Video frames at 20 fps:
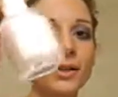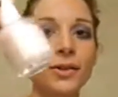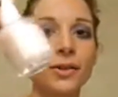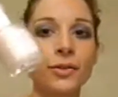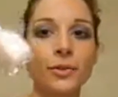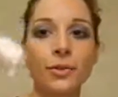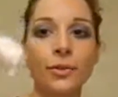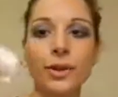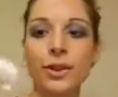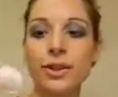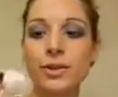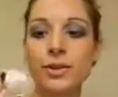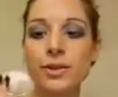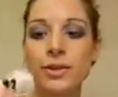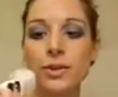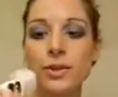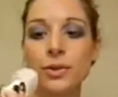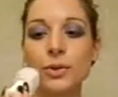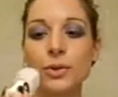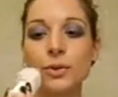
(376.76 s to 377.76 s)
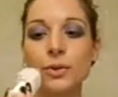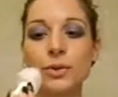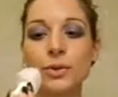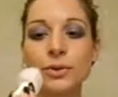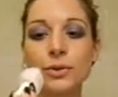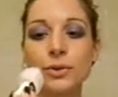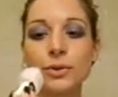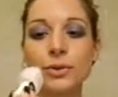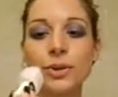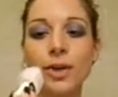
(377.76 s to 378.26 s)
one is called
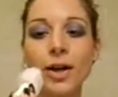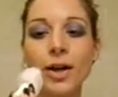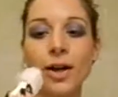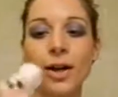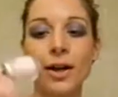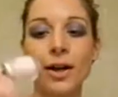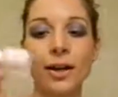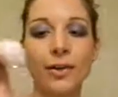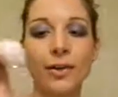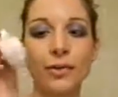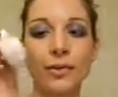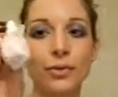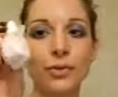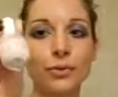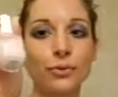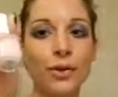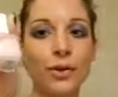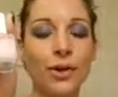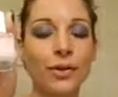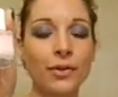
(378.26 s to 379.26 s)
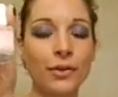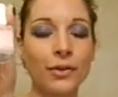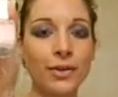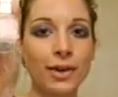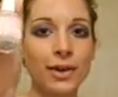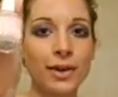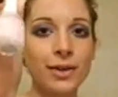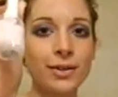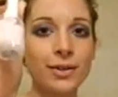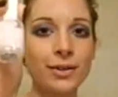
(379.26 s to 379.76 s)
Iced
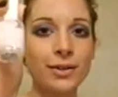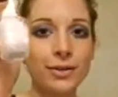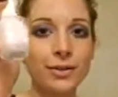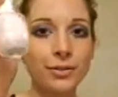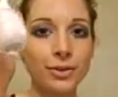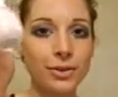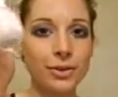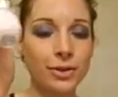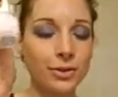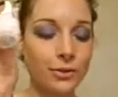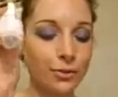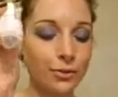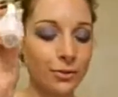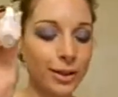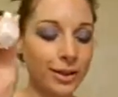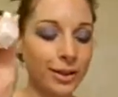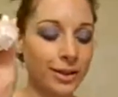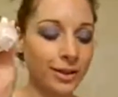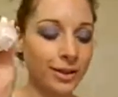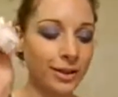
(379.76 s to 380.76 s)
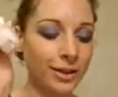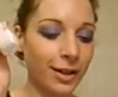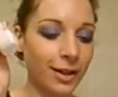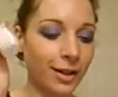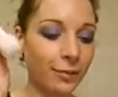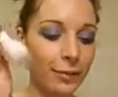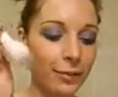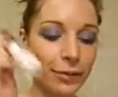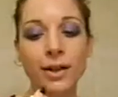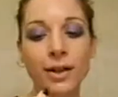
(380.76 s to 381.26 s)
Roses, which is a really good name for
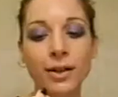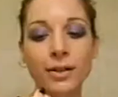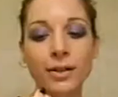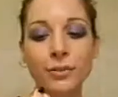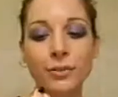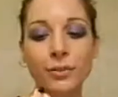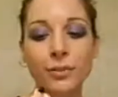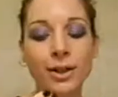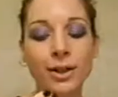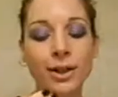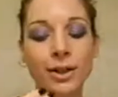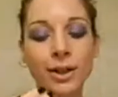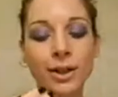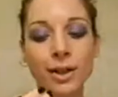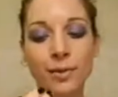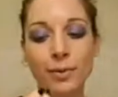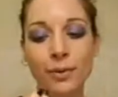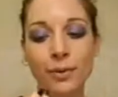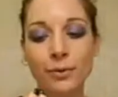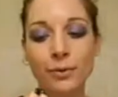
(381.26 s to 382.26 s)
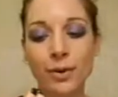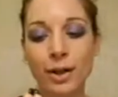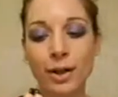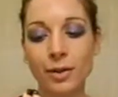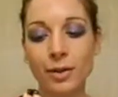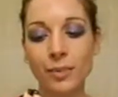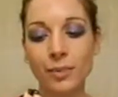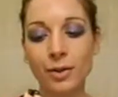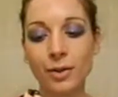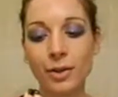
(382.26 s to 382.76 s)
it. I really like Mavala
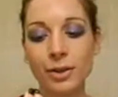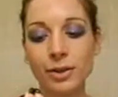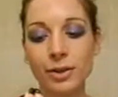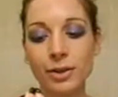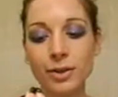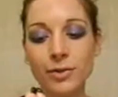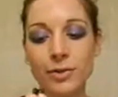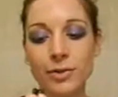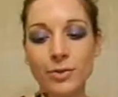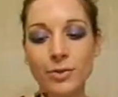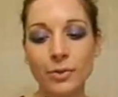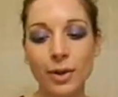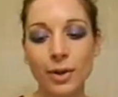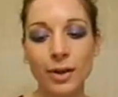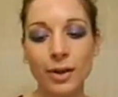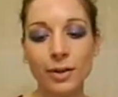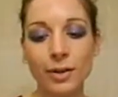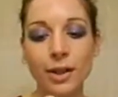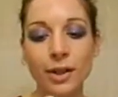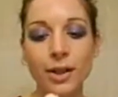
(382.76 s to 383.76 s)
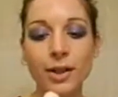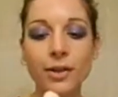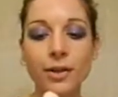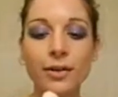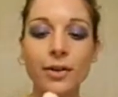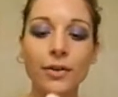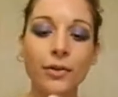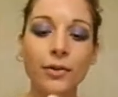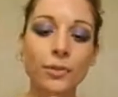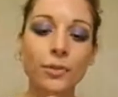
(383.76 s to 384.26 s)
polishes as well. This
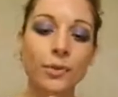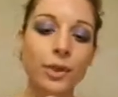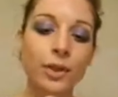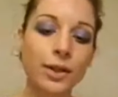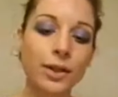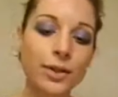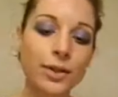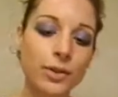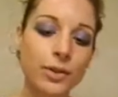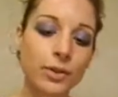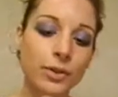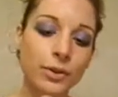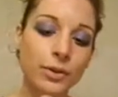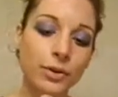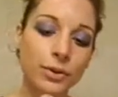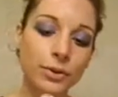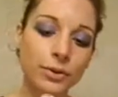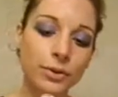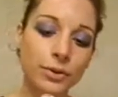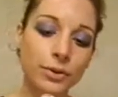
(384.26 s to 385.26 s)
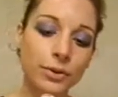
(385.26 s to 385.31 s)
one is called